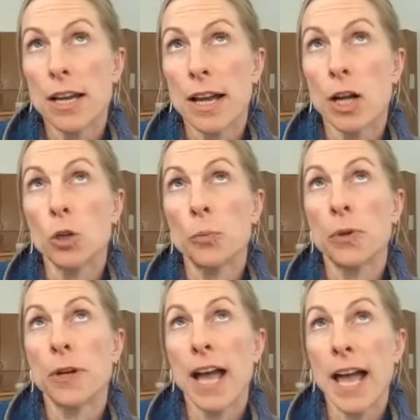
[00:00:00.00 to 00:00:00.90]
help
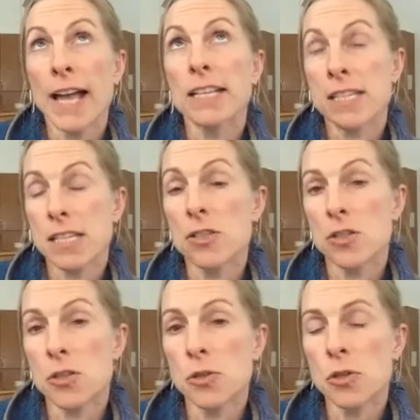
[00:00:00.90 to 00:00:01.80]
add
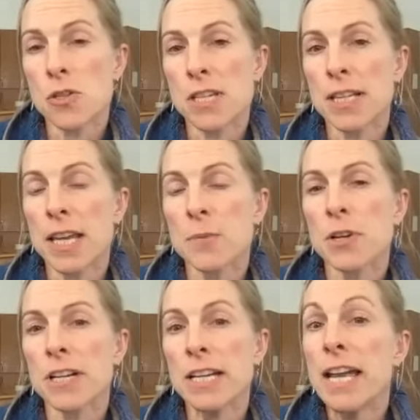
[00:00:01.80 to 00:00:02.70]
seeds to your seed
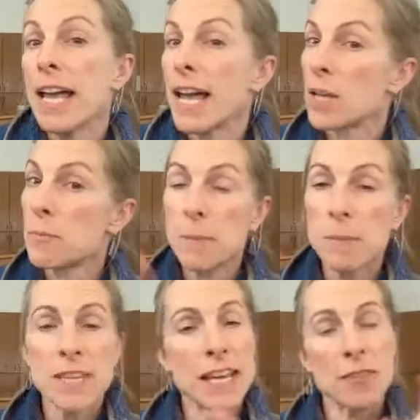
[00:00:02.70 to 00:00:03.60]
library. And
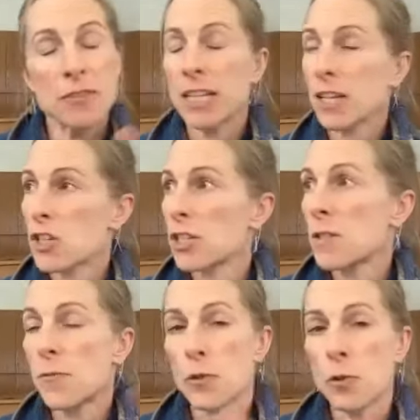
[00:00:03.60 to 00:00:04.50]
maybe they have
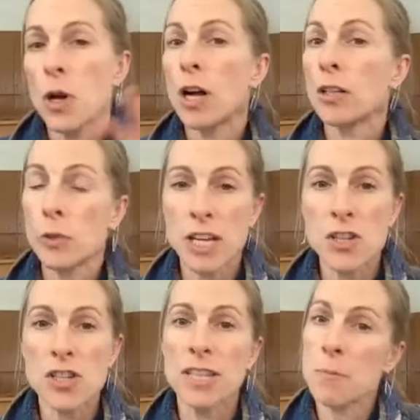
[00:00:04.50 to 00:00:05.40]
connections for a
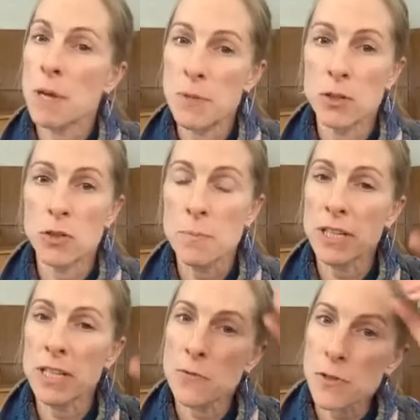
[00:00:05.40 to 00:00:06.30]
location that might be a great
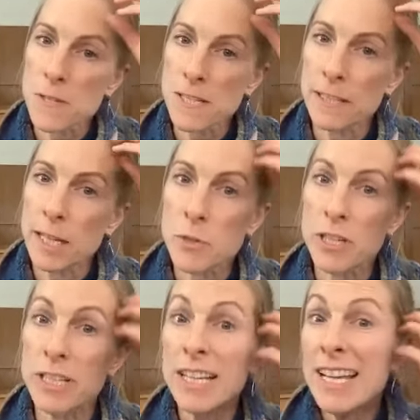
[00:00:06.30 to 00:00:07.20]
place for a seed
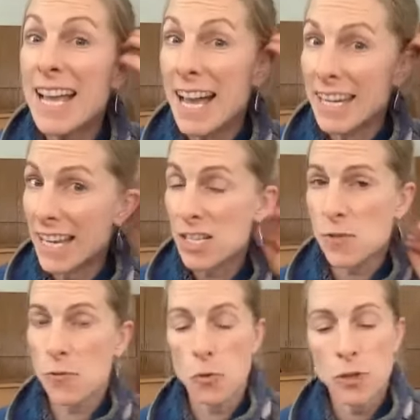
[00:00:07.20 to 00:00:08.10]
library. And
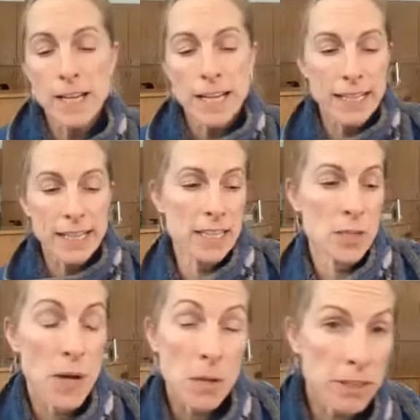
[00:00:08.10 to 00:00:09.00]
as for getting
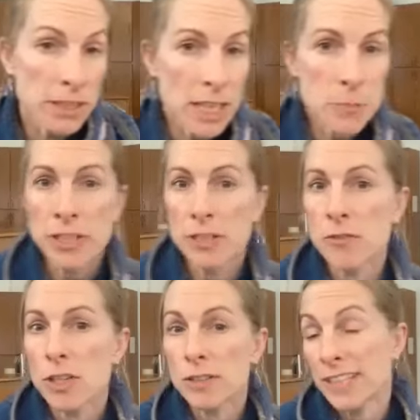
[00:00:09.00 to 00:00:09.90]
the public library
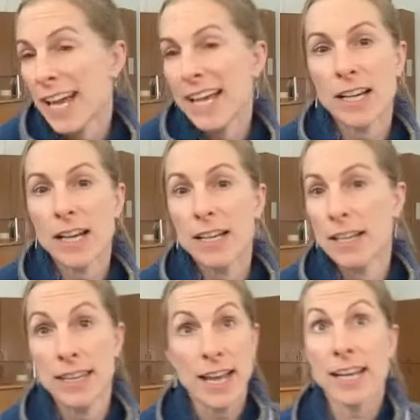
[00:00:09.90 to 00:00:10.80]
involved, that
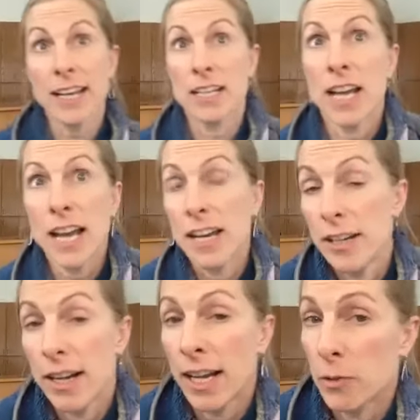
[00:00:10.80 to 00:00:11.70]
I
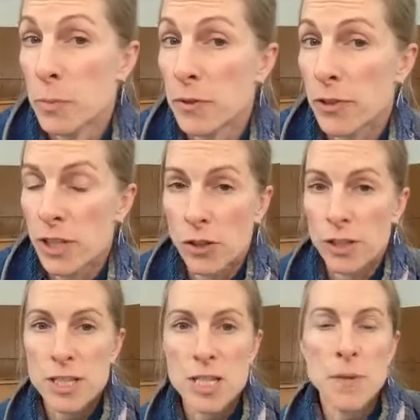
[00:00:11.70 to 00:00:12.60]
would be very
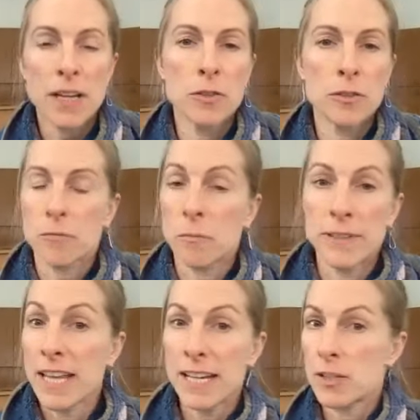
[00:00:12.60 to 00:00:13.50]
curious about,
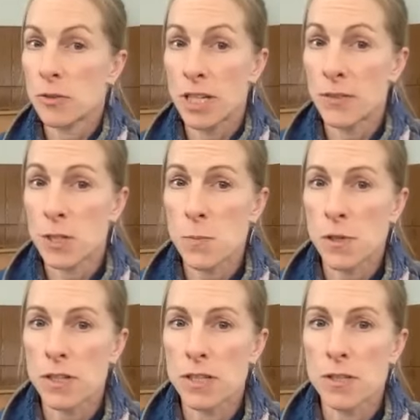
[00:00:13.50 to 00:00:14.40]
but that I don't have
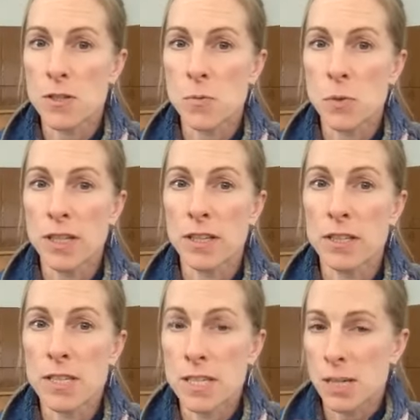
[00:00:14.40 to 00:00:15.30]
experience with
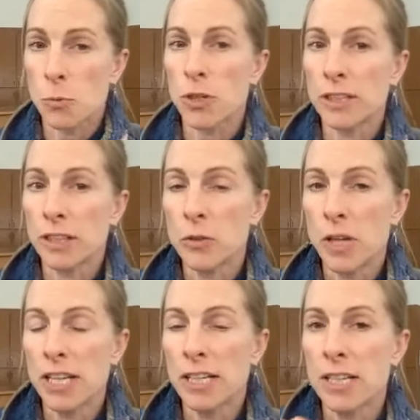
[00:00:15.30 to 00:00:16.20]
since we're
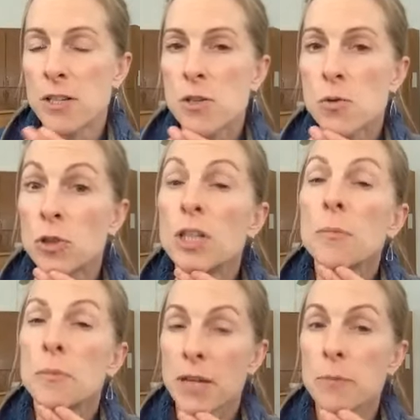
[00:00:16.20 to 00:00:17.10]
located in a school.
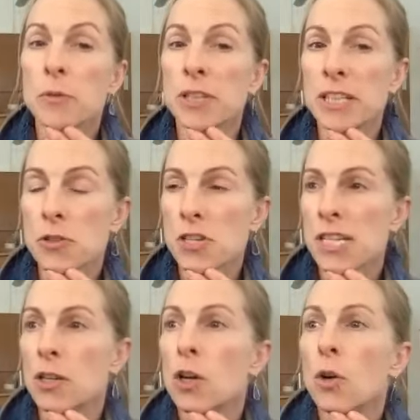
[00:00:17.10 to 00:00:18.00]
But that'd be really
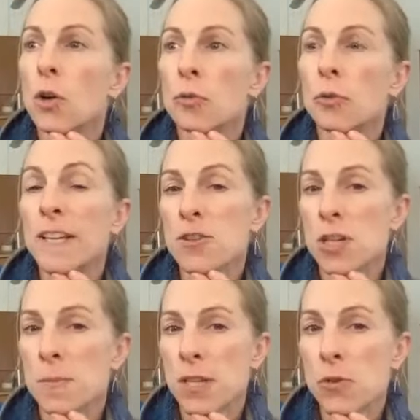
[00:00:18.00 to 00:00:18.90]
interesting, the
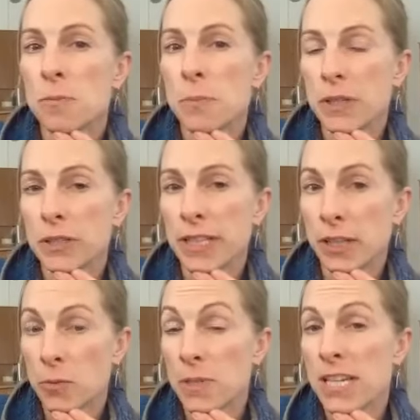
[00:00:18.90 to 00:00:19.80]
relationships that you could build
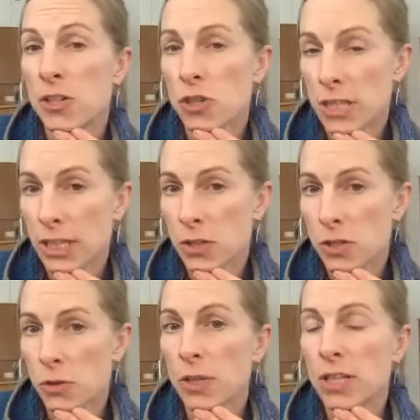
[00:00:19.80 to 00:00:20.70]
that could potentially
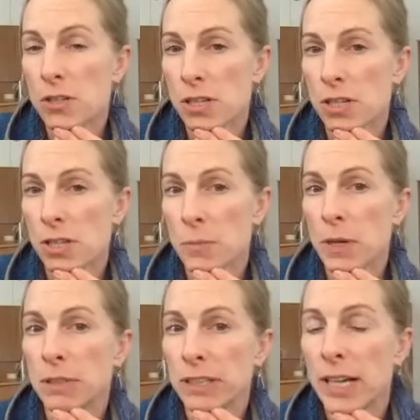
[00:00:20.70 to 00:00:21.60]
get you into the
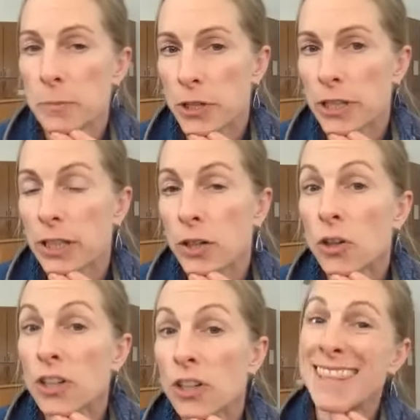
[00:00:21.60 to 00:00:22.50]
public library,
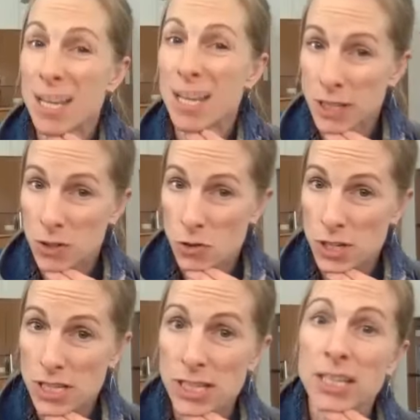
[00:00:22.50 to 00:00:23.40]
or get them
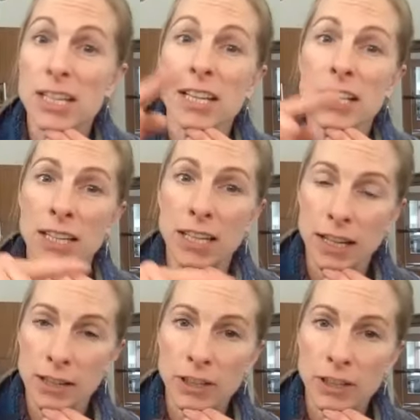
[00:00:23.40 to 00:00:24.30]
interested
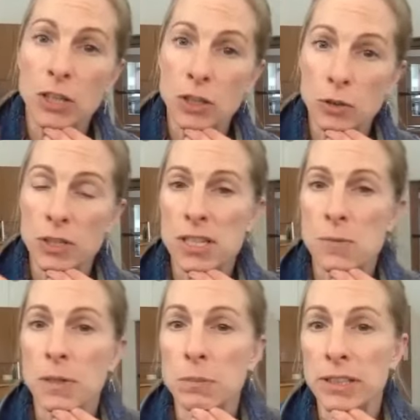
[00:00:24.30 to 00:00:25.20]
in inviting you into
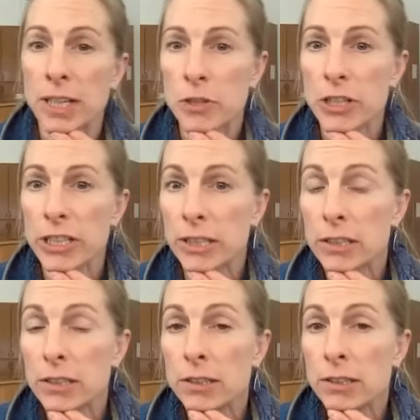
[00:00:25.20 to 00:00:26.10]
the public library.